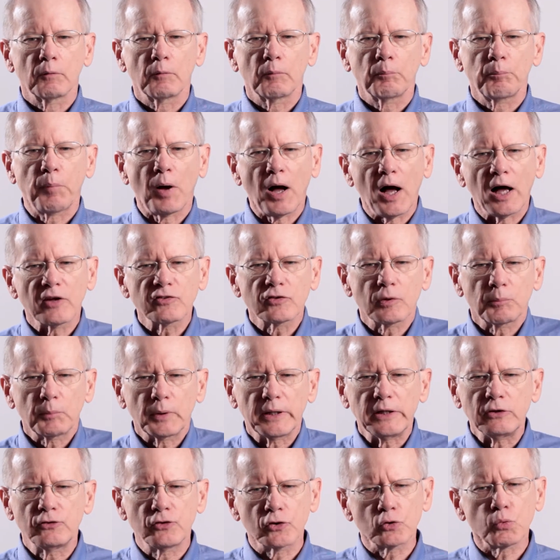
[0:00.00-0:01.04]

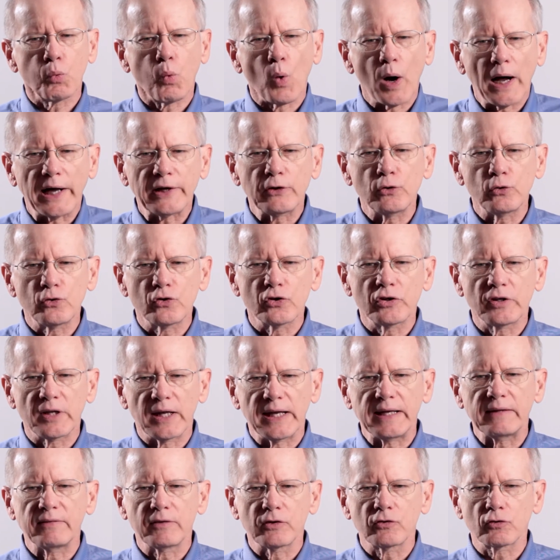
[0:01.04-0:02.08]
possibly just why you should
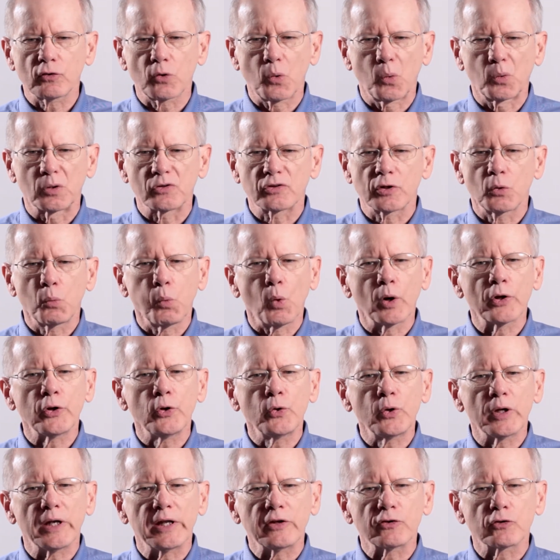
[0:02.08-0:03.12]
take this course and what you
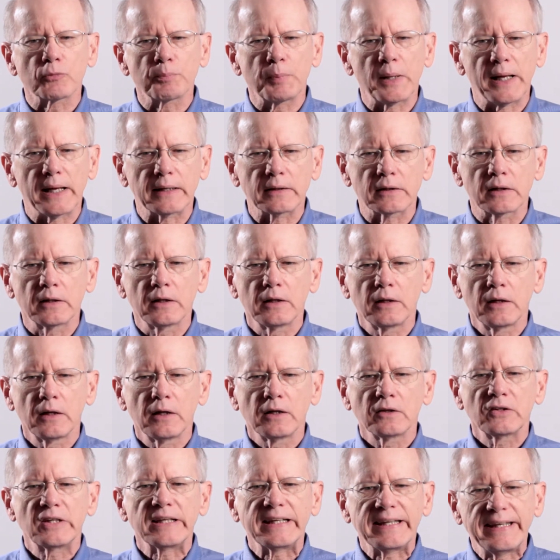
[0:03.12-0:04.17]
can expect
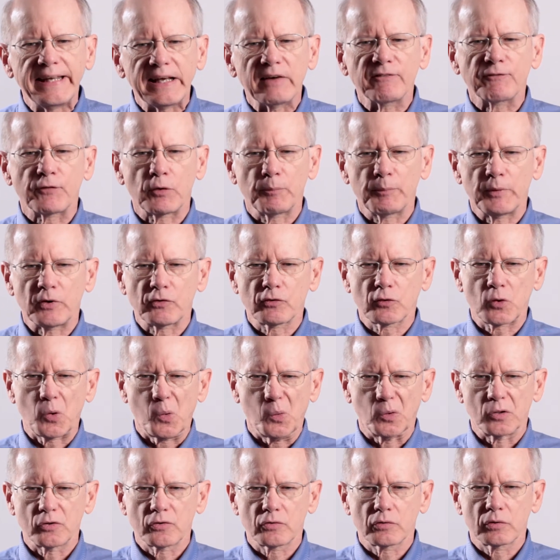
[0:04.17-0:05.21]
to get from this
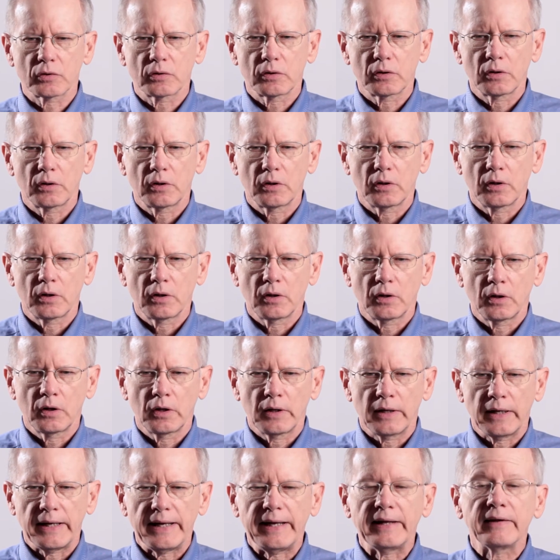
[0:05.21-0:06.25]
course.
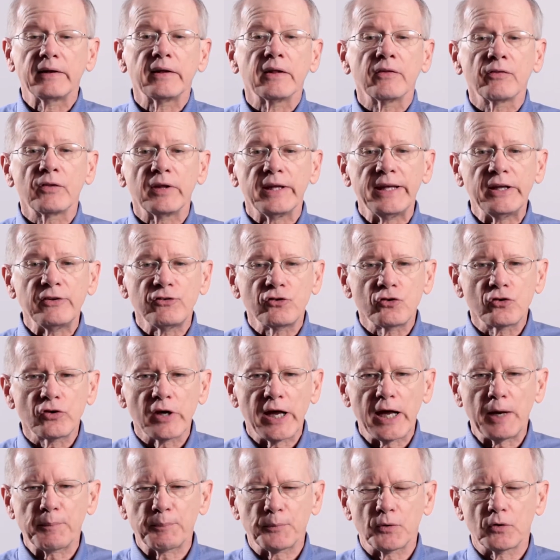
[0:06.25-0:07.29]
In each
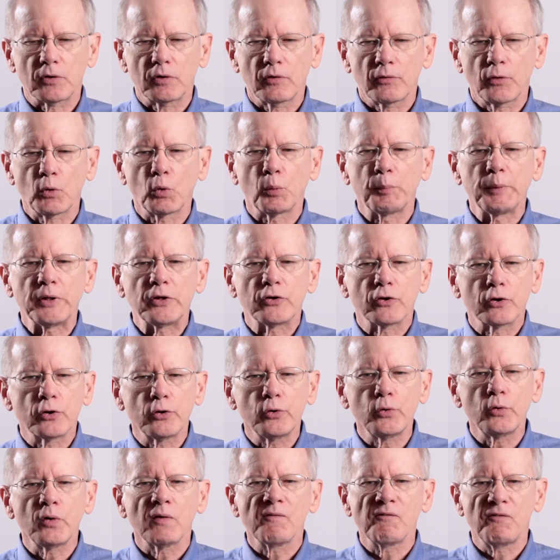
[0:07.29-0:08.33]
chapter, there will be
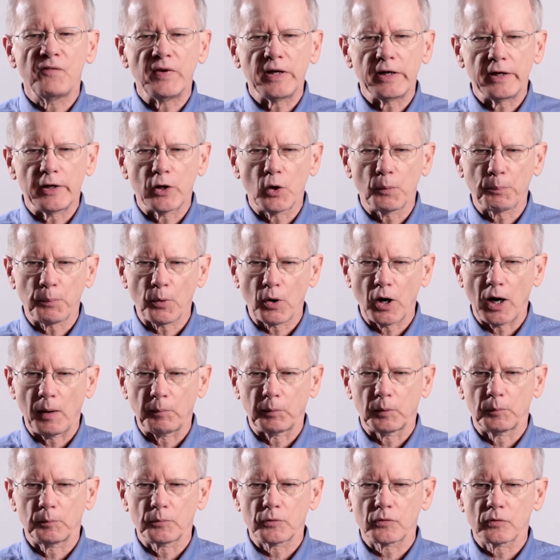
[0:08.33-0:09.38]
2 video
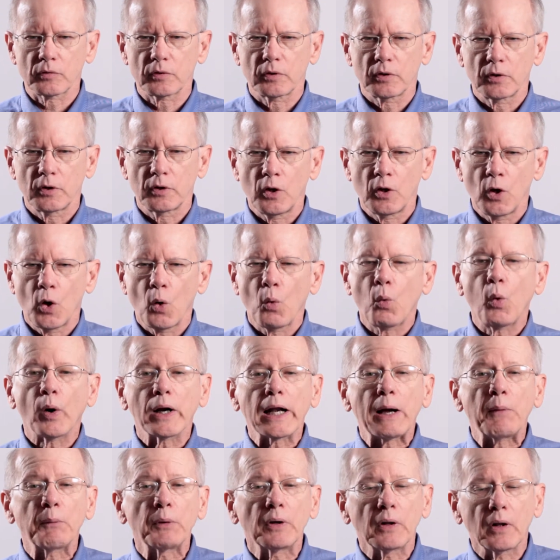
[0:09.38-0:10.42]
problems. What
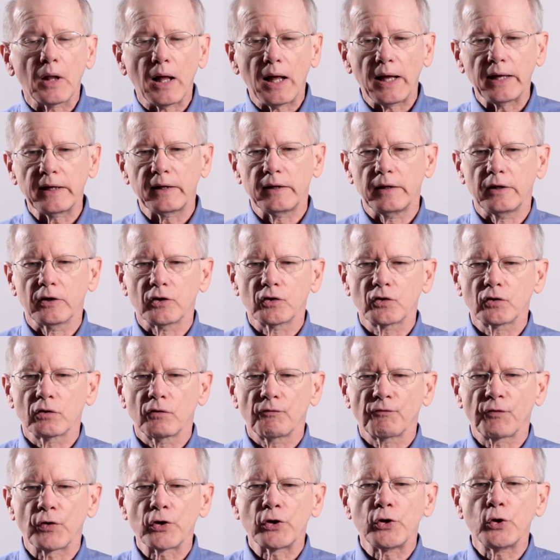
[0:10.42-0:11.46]
I would like is
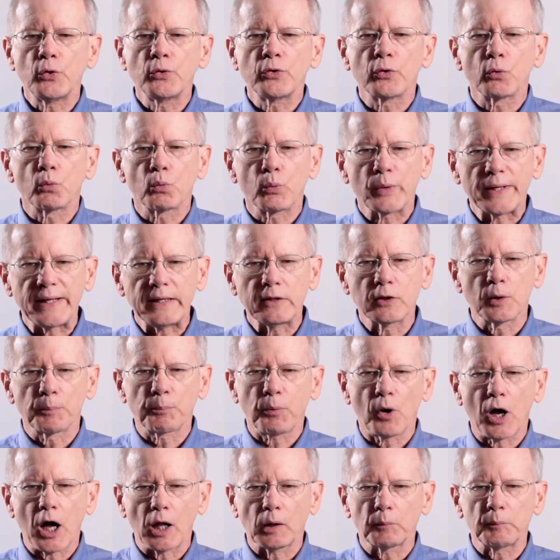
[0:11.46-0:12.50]
for you to read the
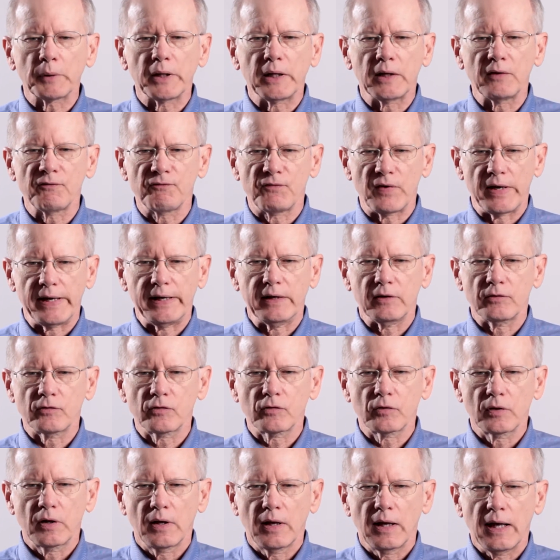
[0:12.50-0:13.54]
problem in
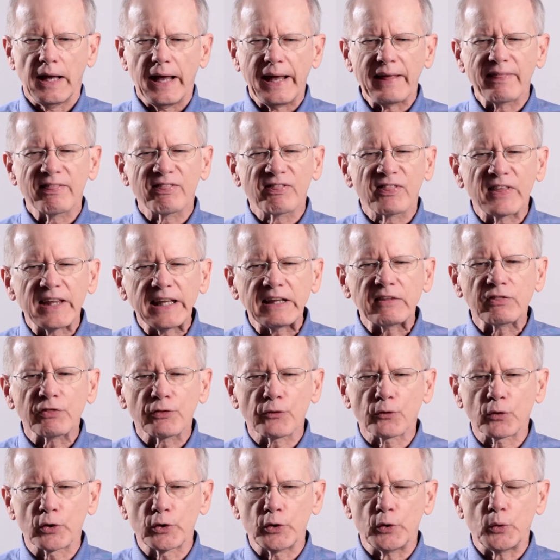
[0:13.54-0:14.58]
advance and think
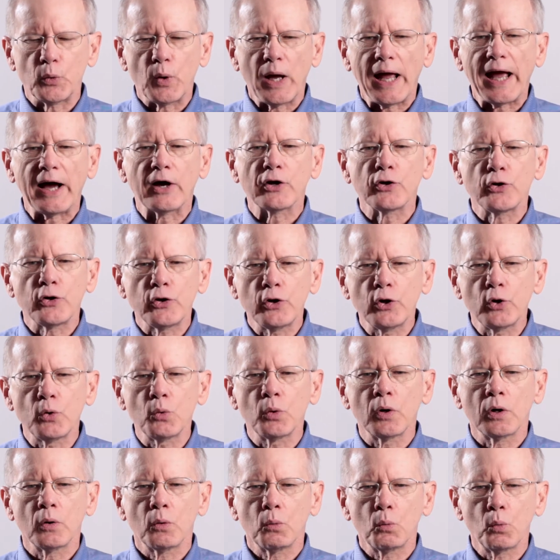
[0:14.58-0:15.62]
through how
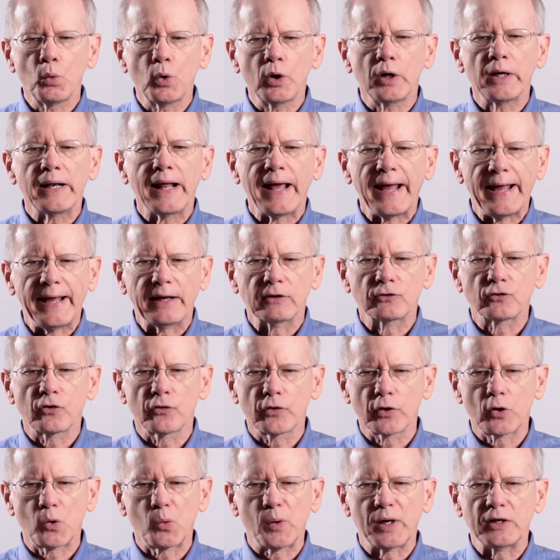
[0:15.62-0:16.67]
you would answer
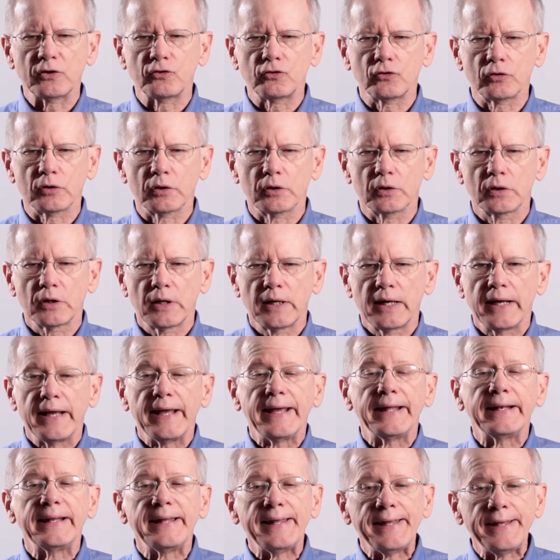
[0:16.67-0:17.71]
the question.
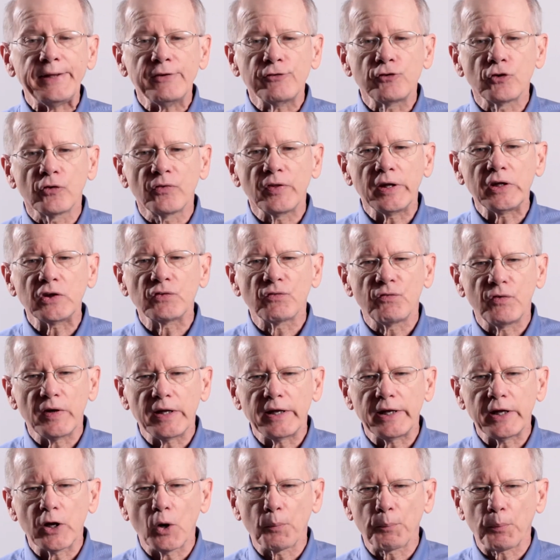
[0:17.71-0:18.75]
In each of these
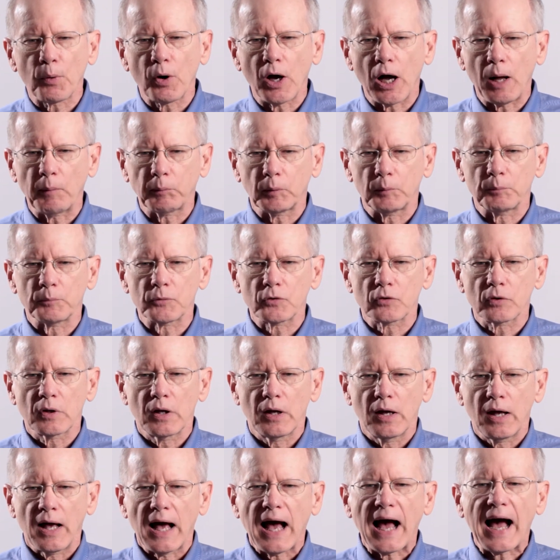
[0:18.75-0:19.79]
video problems,
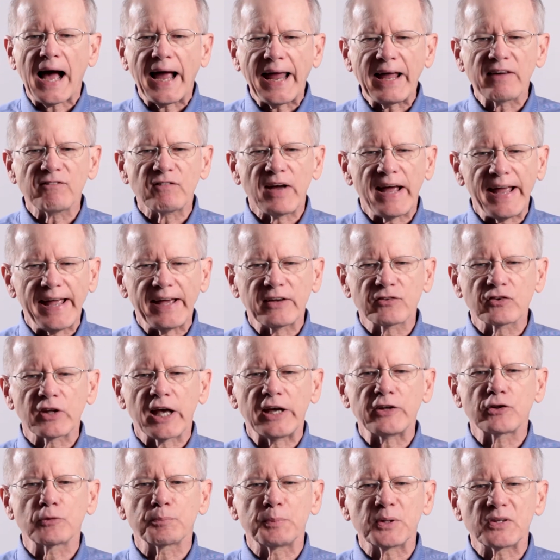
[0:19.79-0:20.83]
I have asked
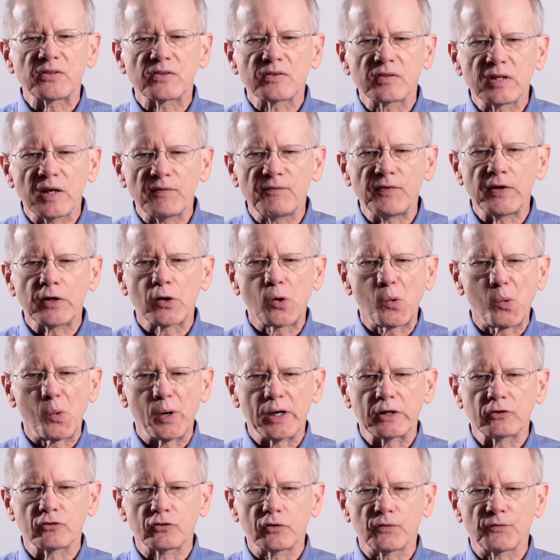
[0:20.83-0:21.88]
a specific
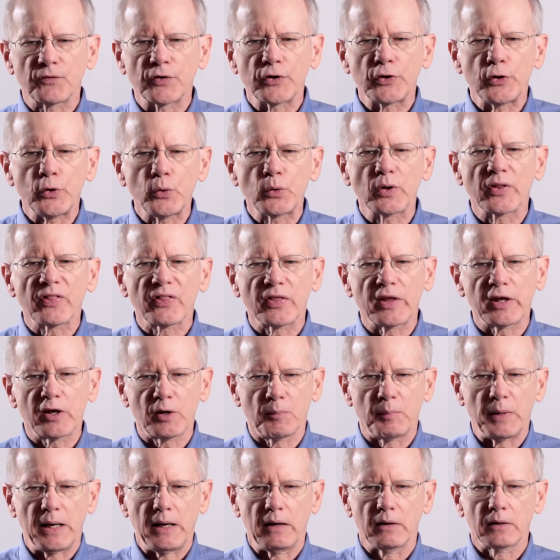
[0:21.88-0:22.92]
question for you to think
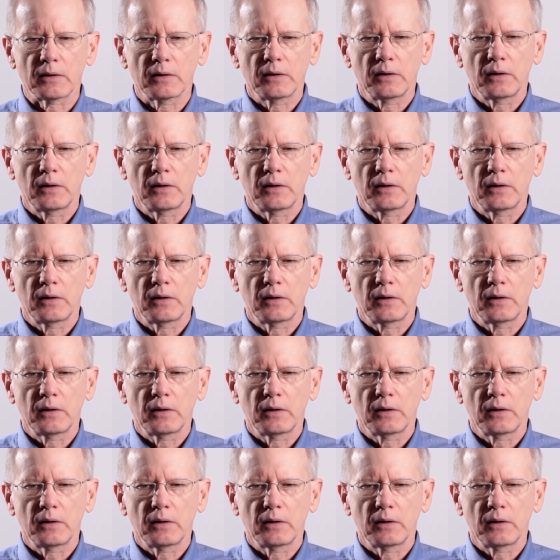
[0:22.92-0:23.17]
about.